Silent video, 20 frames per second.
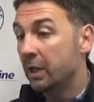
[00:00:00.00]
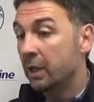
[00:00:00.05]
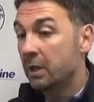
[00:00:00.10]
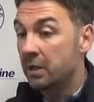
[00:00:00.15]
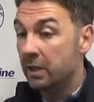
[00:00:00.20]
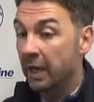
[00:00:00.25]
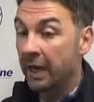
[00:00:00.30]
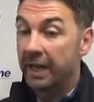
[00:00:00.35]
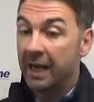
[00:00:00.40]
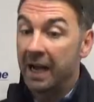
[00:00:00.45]

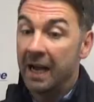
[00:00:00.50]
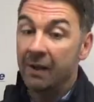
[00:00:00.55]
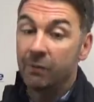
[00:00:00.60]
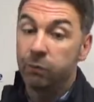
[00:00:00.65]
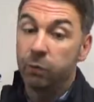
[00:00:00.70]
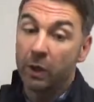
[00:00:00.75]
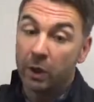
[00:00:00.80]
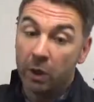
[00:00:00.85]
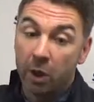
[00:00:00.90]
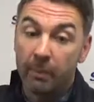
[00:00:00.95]
Second
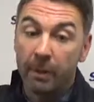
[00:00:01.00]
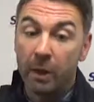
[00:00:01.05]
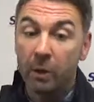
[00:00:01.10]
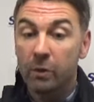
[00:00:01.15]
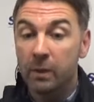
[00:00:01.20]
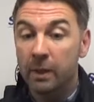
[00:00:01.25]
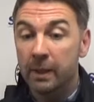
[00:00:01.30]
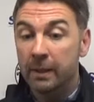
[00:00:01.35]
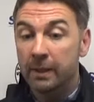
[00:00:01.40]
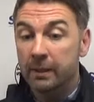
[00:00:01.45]
half, we come
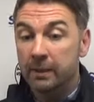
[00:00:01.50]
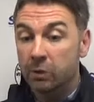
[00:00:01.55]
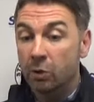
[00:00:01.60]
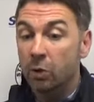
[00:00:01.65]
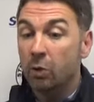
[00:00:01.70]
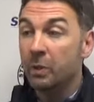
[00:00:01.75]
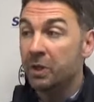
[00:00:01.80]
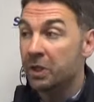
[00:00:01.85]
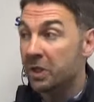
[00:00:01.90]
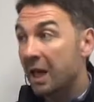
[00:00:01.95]
out. You
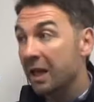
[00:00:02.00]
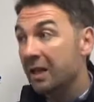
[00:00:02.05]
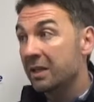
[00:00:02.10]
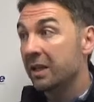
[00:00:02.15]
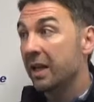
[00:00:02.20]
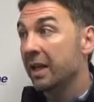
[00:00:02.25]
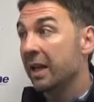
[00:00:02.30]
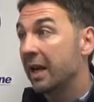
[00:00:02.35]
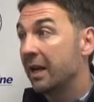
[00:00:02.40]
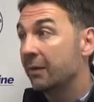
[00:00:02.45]
know, we start the
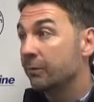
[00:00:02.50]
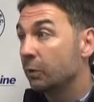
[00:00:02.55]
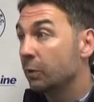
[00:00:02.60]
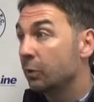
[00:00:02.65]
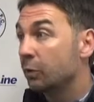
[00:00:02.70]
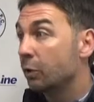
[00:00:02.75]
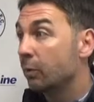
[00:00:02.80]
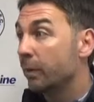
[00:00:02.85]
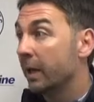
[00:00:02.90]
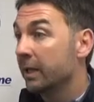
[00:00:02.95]
second half, no
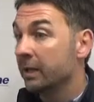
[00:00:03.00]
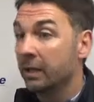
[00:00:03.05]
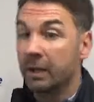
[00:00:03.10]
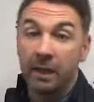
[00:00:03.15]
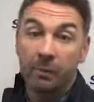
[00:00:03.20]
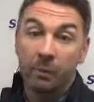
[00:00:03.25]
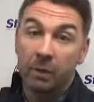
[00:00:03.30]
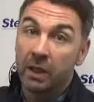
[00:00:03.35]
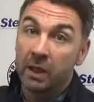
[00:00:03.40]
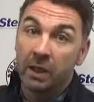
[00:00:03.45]
too bad, and
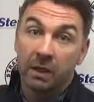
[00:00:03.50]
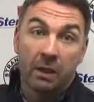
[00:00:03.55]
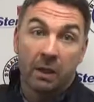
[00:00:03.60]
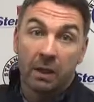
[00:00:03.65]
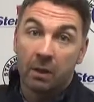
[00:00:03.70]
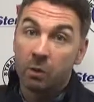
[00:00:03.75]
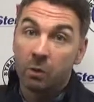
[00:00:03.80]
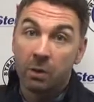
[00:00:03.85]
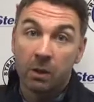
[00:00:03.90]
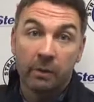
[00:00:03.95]
then we get
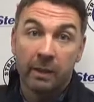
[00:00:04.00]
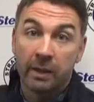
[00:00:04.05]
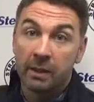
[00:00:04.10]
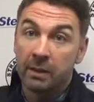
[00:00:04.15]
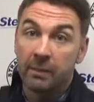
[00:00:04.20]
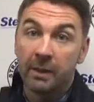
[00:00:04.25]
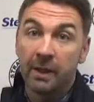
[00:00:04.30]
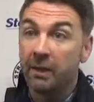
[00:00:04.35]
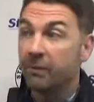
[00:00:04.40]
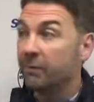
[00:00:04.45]
a goal away
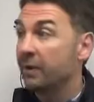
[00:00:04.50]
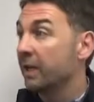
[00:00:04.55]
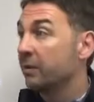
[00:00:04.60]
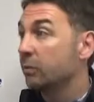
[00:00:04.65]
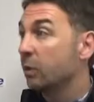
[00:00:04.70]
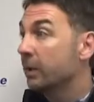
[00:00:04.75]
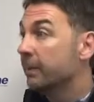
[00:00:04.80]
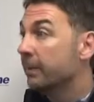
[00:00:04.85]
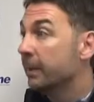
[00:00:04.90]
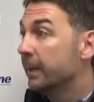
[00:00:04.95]
to make it
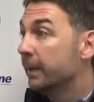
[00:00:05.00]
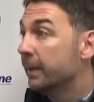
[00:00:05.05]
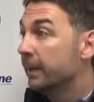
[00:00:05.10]
5-1.